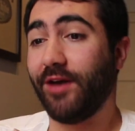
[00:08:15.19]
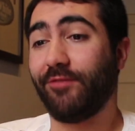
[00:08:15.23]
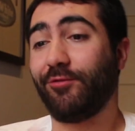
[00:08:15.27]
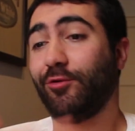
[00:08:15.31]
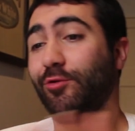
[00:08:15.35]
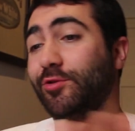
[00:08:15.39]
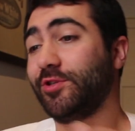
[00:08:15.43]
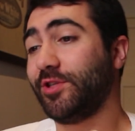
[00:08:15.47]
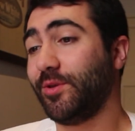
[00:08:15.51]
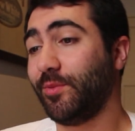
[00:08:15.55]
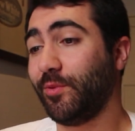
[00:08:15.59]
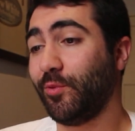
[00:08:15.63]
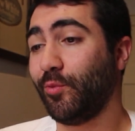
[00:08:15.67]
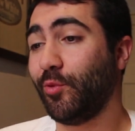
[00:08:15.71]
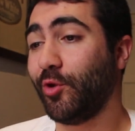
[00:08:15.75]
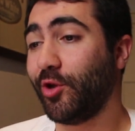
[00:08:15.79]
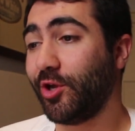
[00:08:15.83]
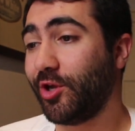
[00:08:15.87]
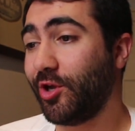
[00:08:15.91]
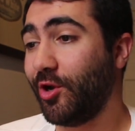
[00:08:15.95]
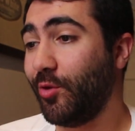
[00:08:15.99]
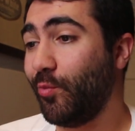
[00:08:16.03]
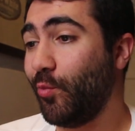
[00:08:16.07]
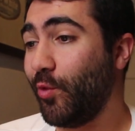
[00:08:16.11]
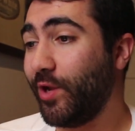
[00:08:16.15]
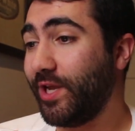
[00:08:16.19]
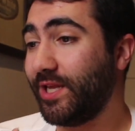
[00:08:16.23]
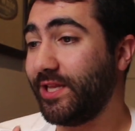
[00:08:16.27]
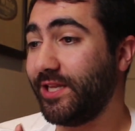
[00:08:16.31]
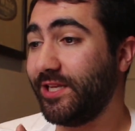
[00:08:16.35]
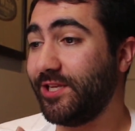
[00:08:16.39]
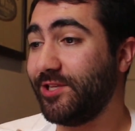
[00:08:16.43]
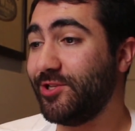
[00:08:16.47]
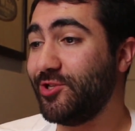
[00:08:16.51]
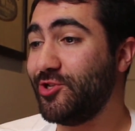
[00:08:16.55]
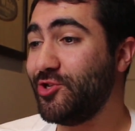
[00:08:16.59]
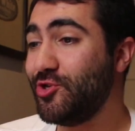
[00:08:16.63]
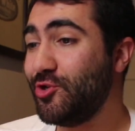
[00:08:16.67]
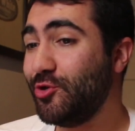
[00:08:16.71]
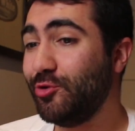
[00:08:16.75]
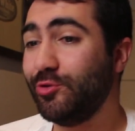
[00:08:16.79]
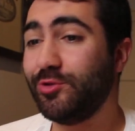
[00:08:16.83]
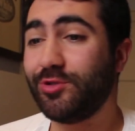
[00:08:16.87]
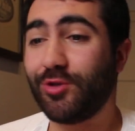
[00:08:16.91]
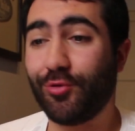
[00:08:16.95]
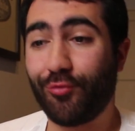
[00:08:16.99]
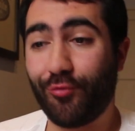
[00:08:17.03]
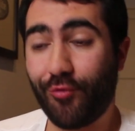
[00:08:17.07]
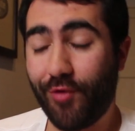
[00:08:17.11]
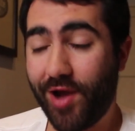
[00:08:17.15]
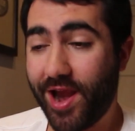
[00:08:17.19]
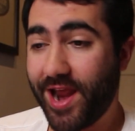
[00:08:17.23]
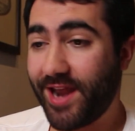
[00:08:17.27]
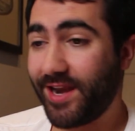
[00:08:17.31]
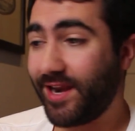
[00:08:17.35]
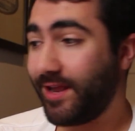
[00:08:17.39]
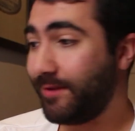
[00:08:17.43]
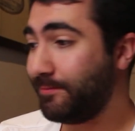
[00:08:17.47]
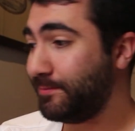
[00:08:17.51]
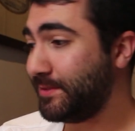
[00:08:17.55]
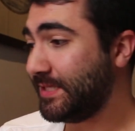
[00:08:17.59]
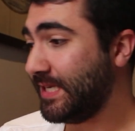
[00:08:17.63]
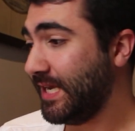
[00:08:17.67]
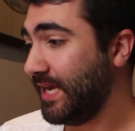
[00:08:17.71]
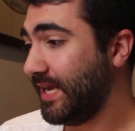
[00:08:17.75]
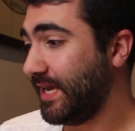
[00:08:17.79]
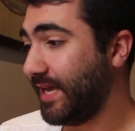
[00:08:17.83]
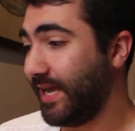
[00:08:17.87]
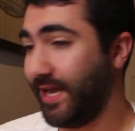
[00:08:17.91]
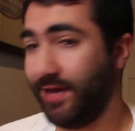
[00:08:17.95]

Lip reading: Of course, I'll be working on weekly news roundups,